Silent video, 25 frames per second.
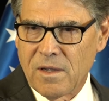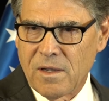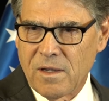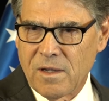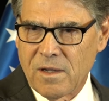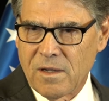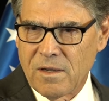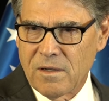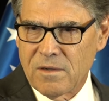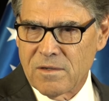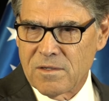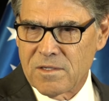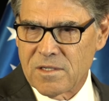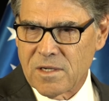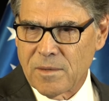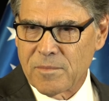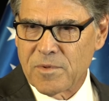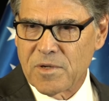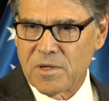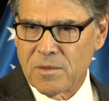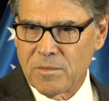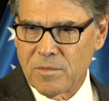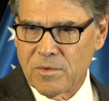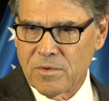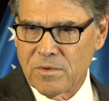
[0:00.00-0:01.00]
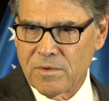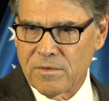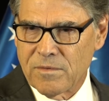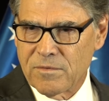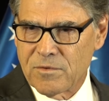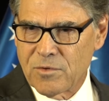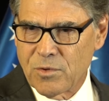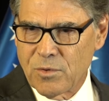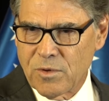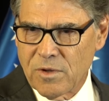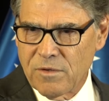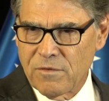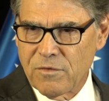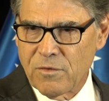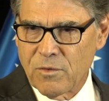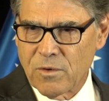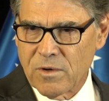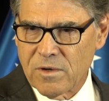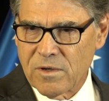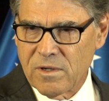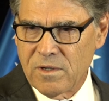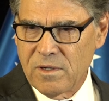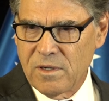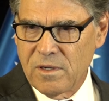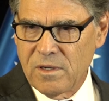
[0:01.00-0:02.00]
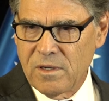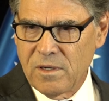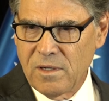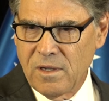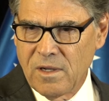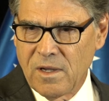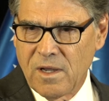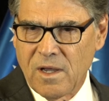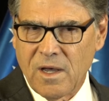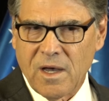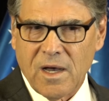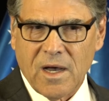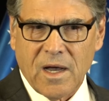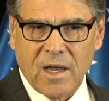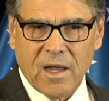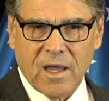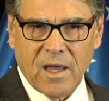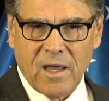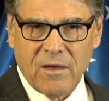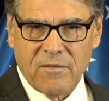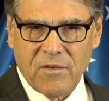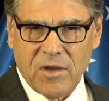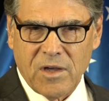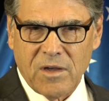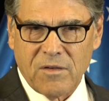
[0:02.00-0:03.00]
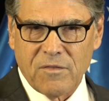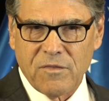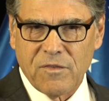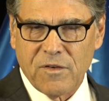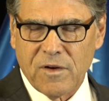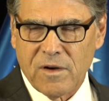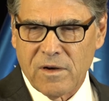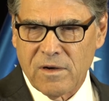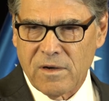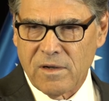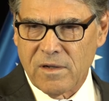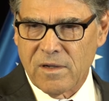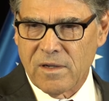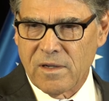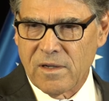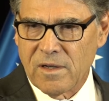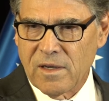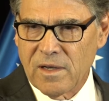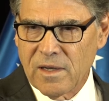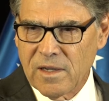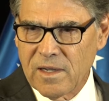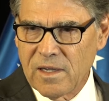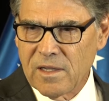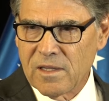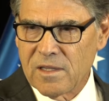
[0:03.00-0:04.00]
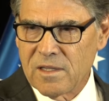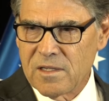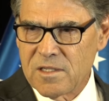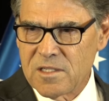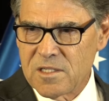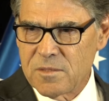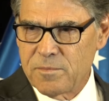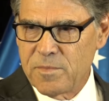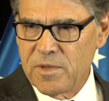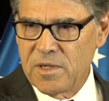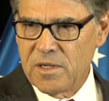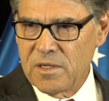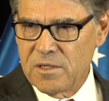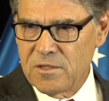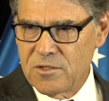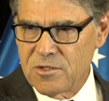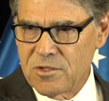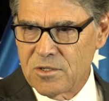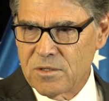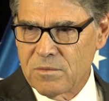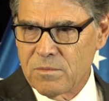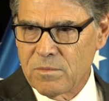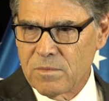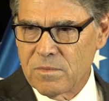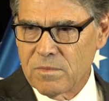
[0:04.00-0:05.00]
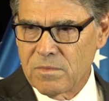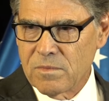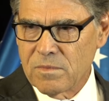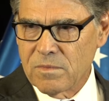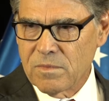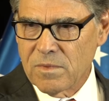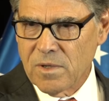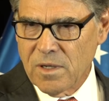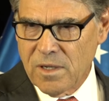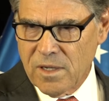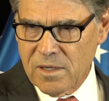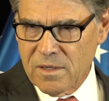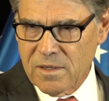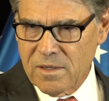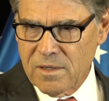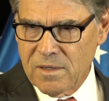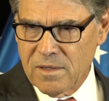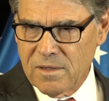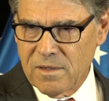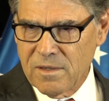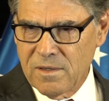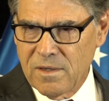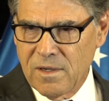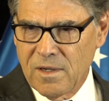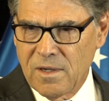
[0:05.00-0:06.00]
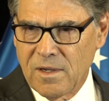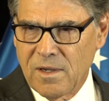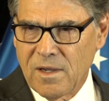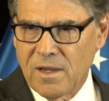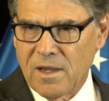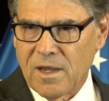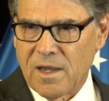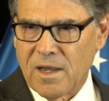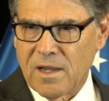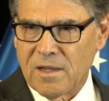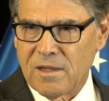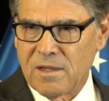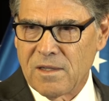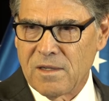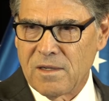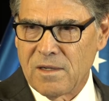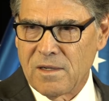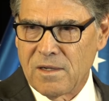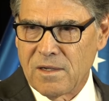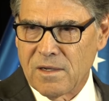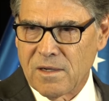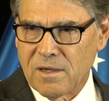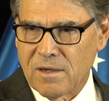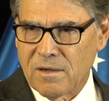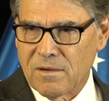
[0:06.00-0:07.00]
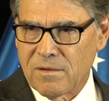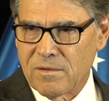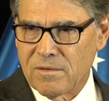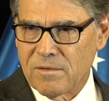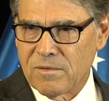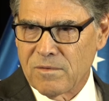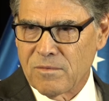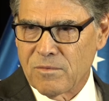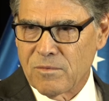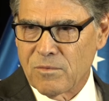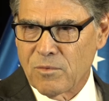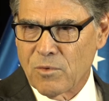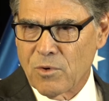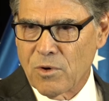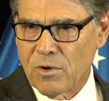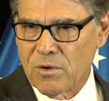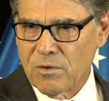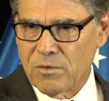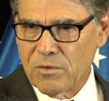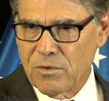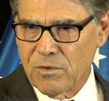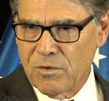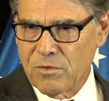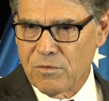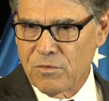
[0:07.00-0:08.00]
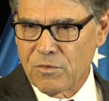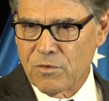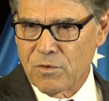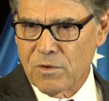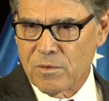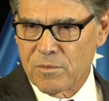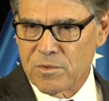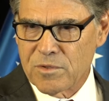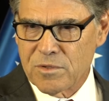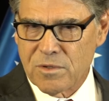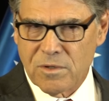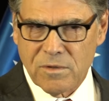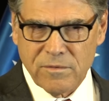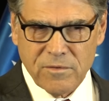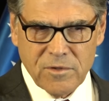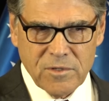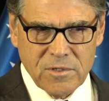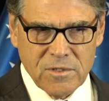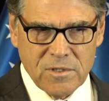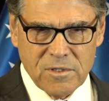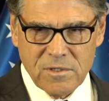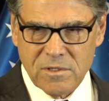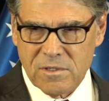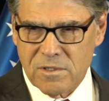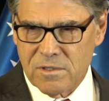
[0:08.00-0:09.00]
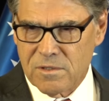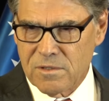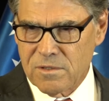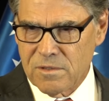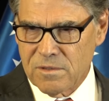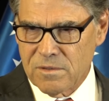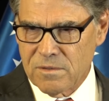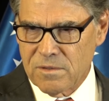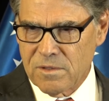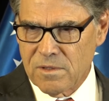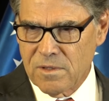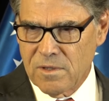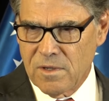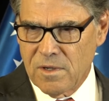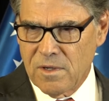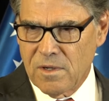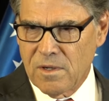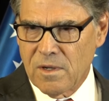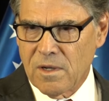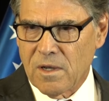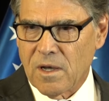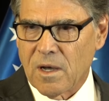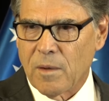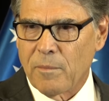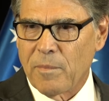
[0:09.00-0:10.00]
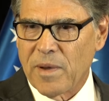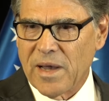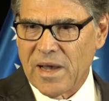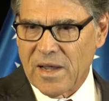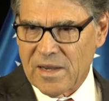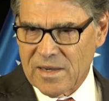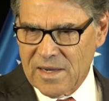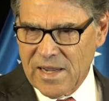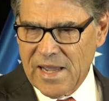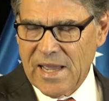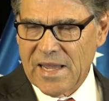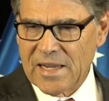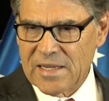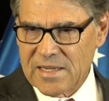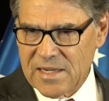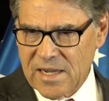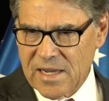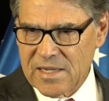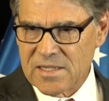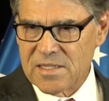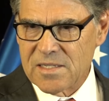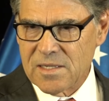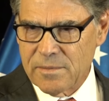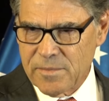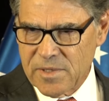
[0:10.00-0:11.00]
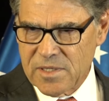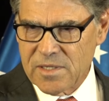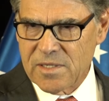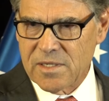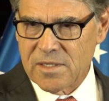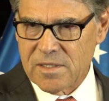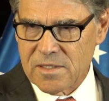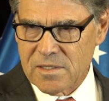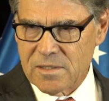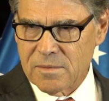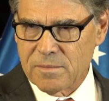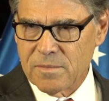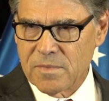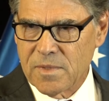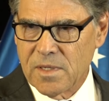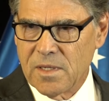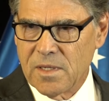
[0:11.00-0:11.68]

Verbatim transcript: In September of 2014, I gave a fairly lengthy speech in London at the uh, Royal Uniform Service Institute about anti-Semitism.